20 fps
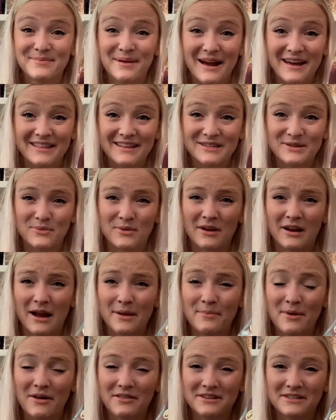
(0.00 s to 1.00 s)
buy this one. I
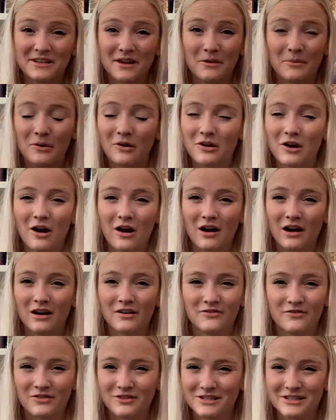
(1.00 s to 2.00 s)
bought this on
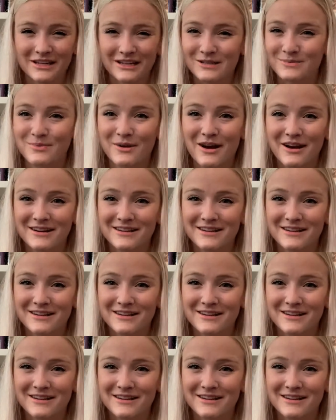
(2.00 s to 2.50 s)
Mercari for $6.